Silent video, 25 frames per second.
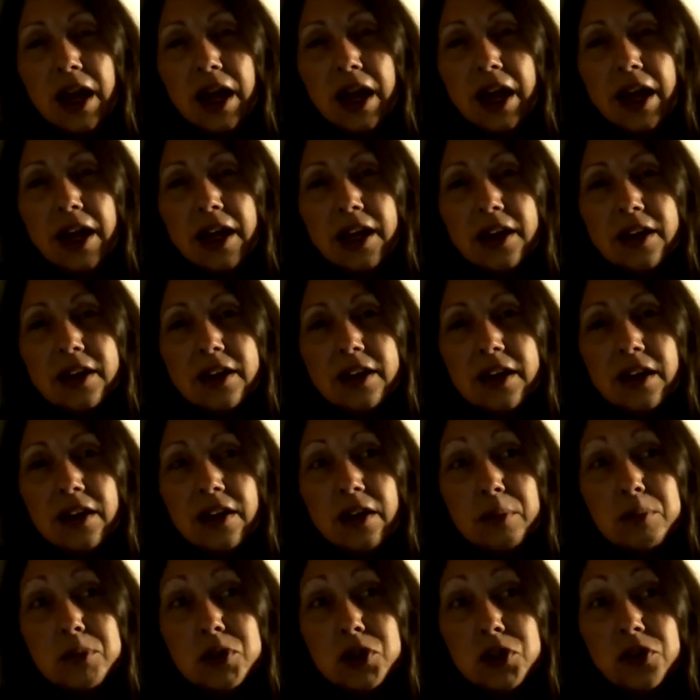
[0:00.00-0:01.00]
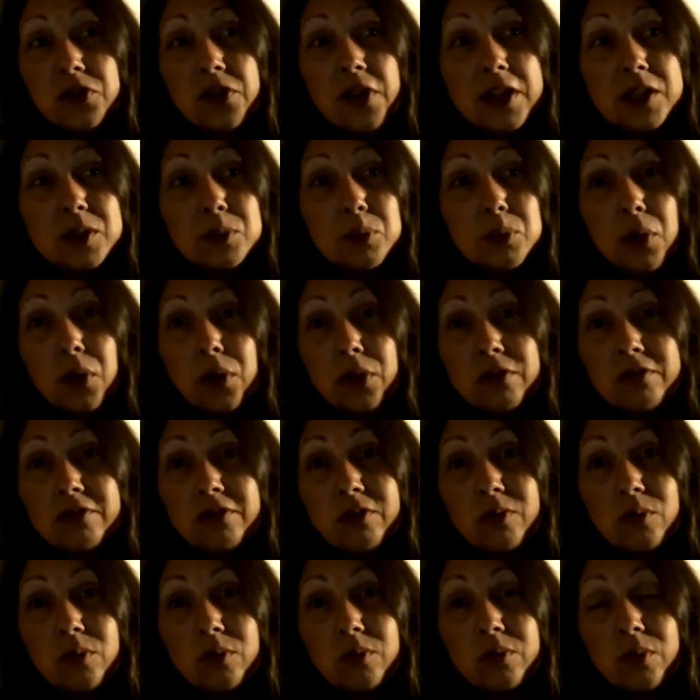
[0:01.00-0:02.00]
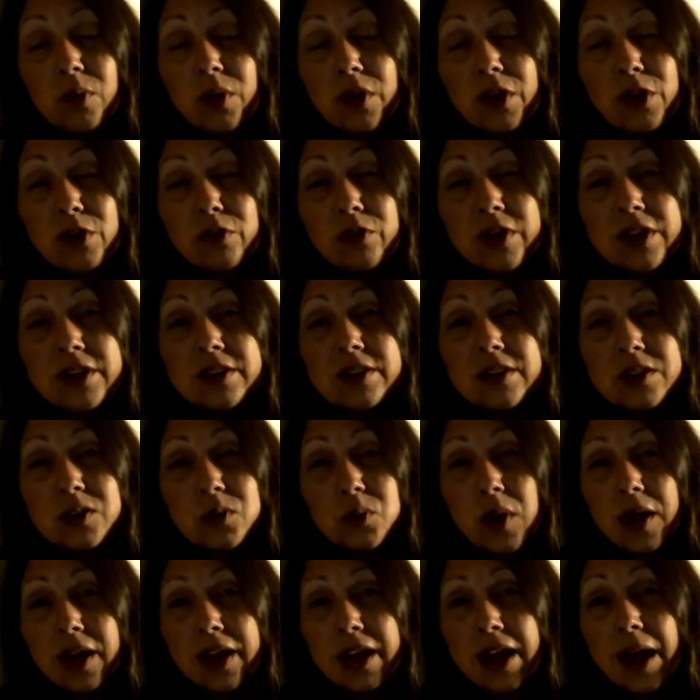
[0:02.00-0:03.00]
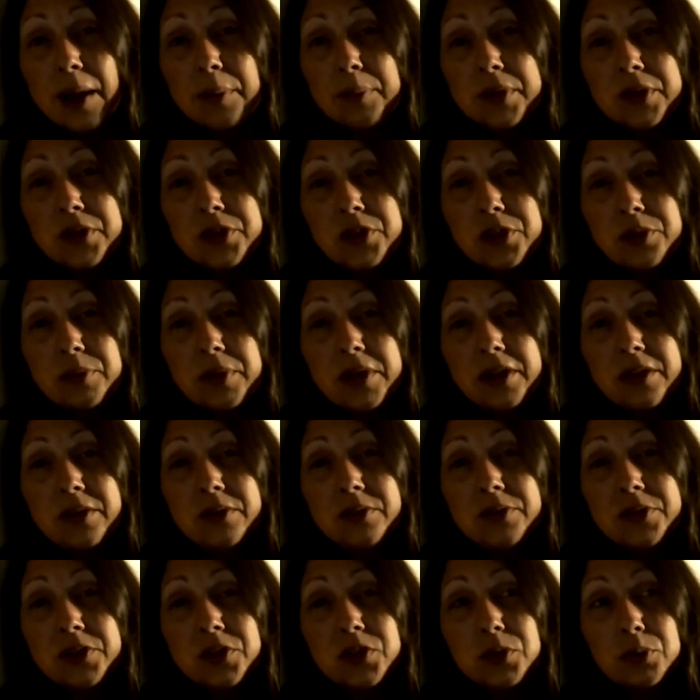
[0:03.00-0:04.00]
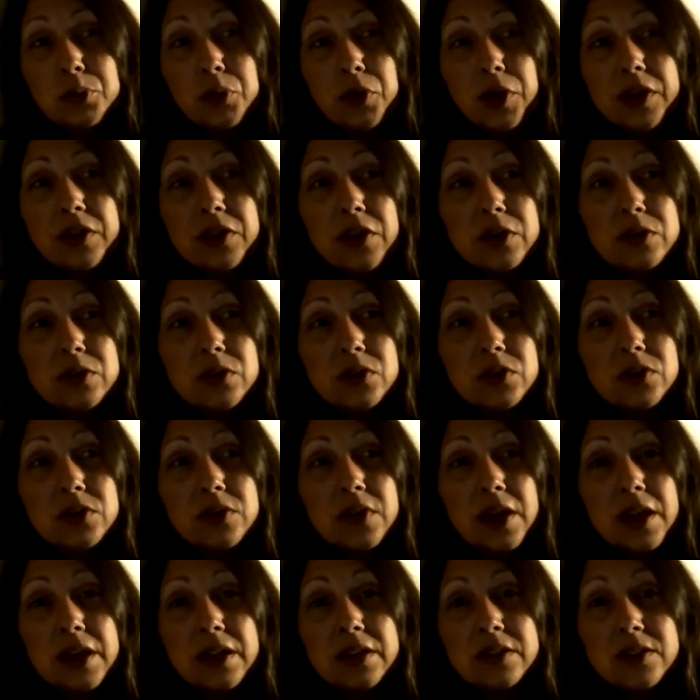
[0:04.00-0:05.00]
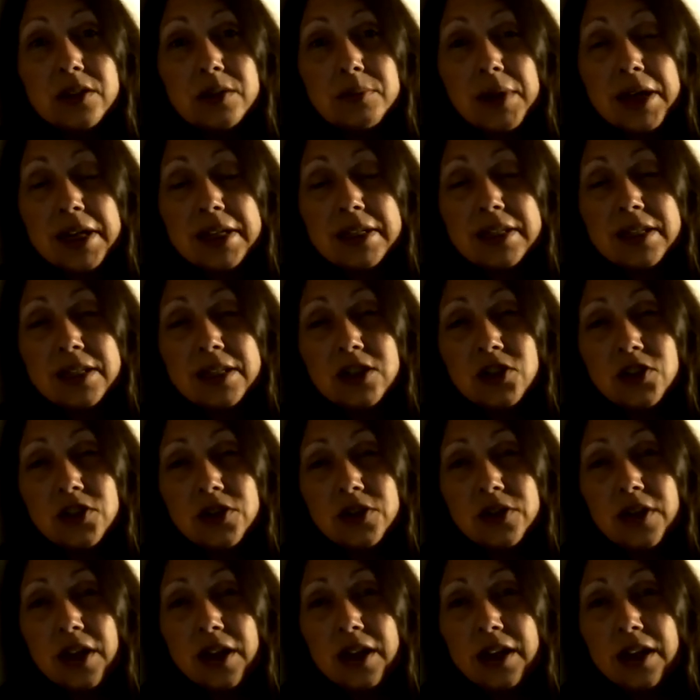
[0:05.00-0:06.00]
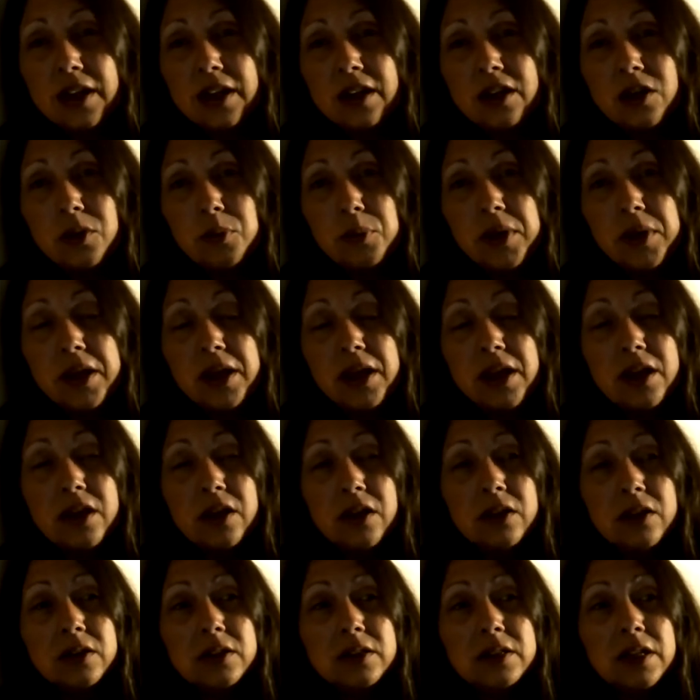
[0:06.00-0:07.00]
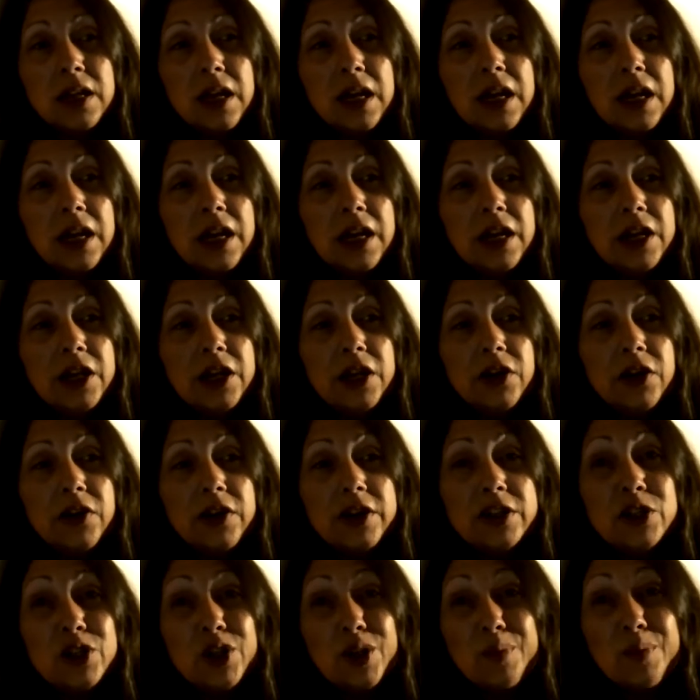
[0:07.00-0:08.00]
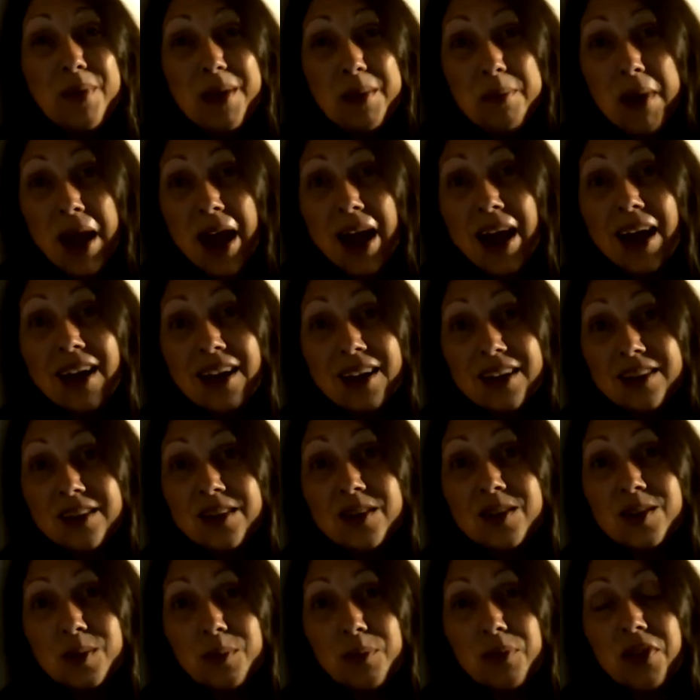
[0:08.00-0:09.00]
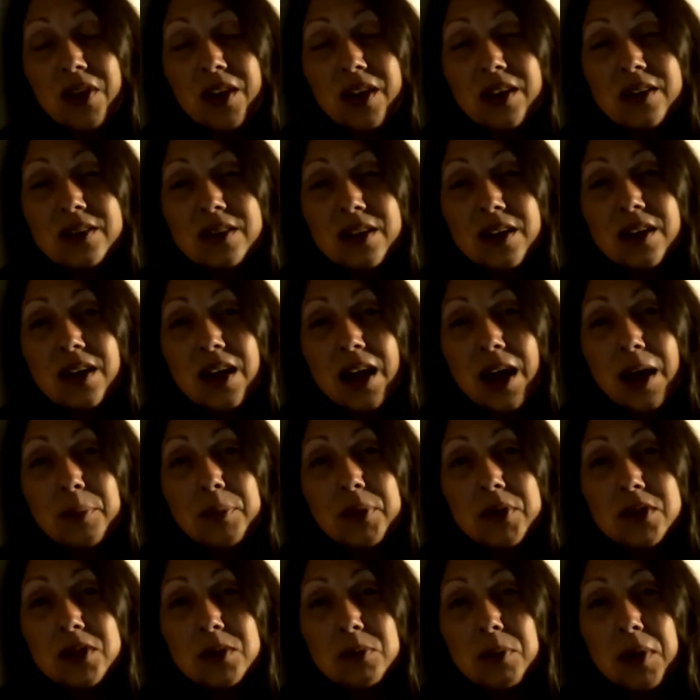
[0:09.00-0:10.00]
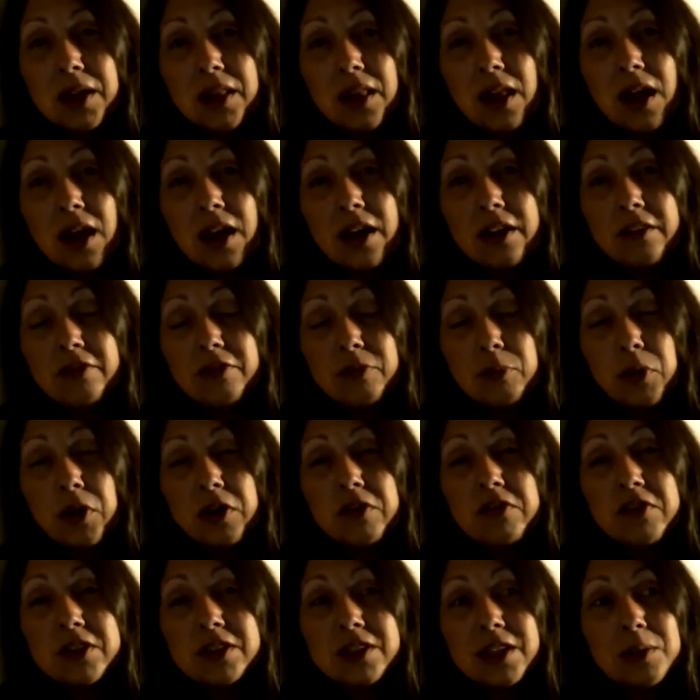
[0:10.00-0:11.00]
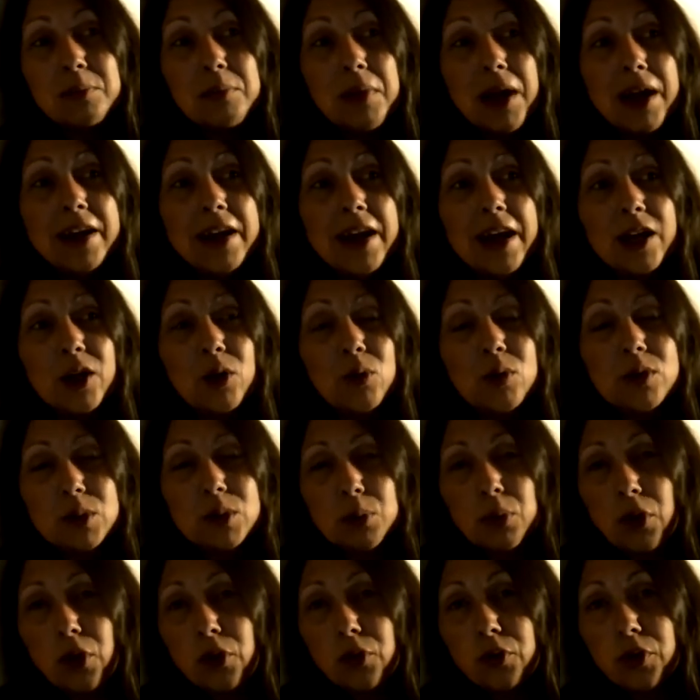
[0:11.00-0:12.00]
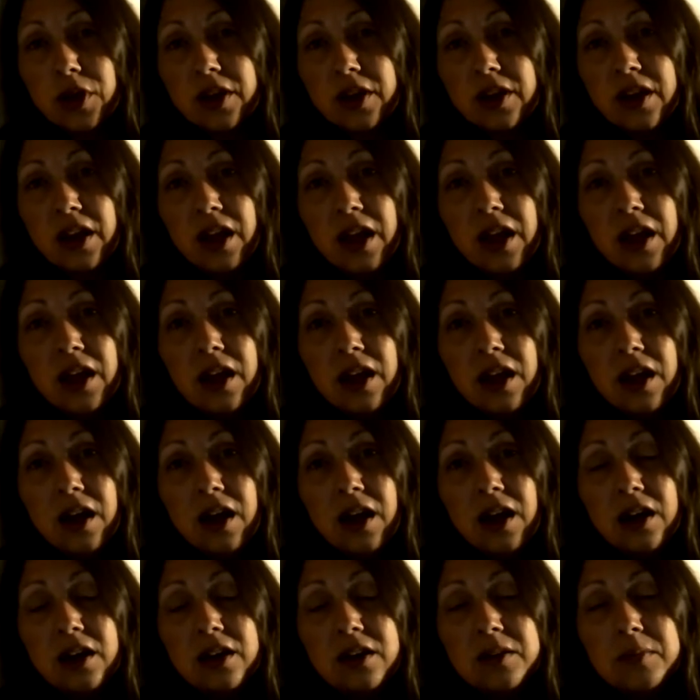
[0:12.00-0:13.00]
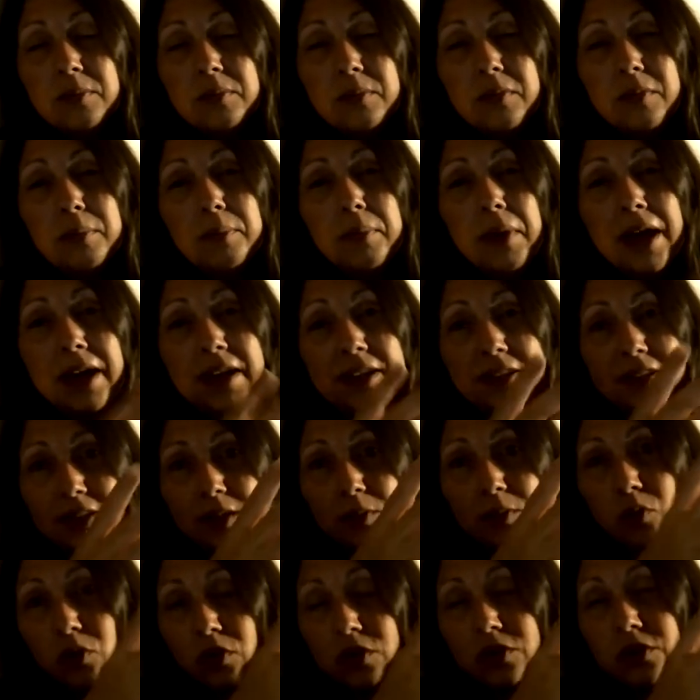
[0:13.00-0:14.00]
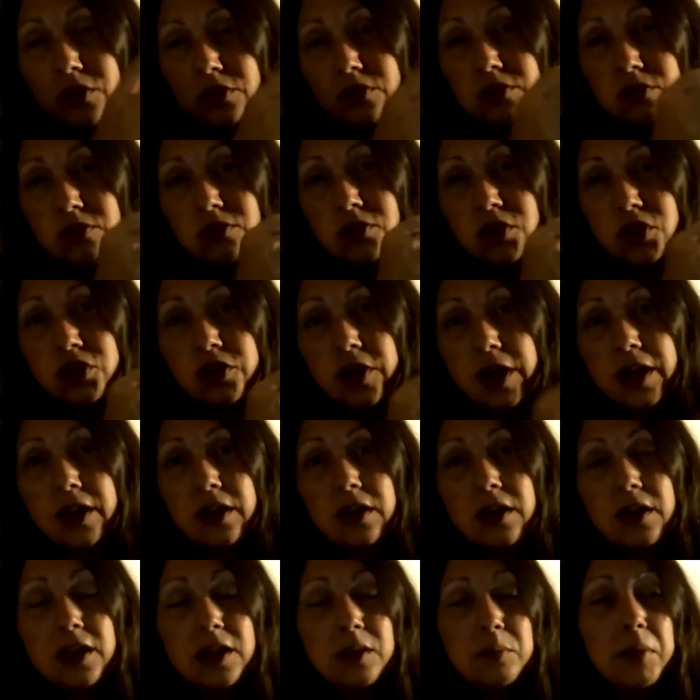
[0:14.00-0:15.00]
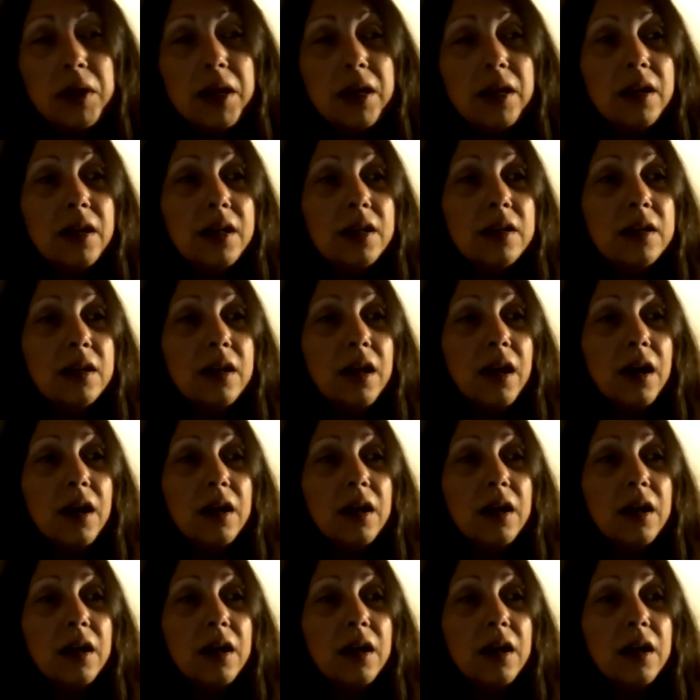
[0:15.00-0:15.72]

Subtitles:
And I'm sure that's part of one of the reasons why it happened to me. It was to bring those things to my attention that needed to be healed. You know, it took me back to some things that had happened to my life previously. My neck was broken by someone strangling me. And